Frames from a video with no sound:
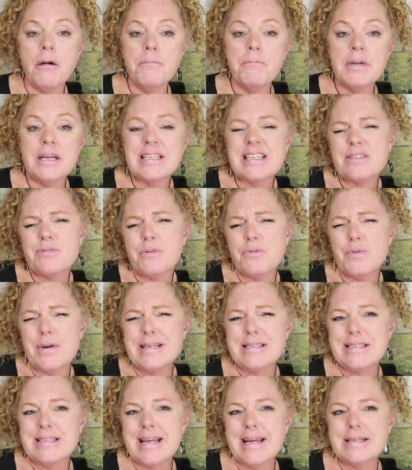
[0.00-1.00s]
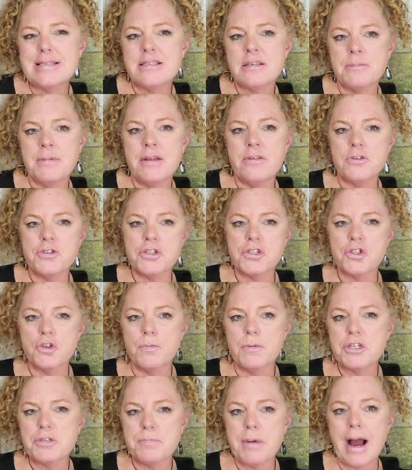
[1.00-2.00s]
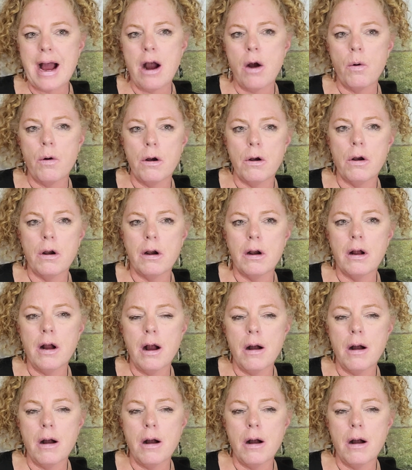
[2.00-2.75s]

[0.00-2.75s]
because that's what resonates to me. There's just so much power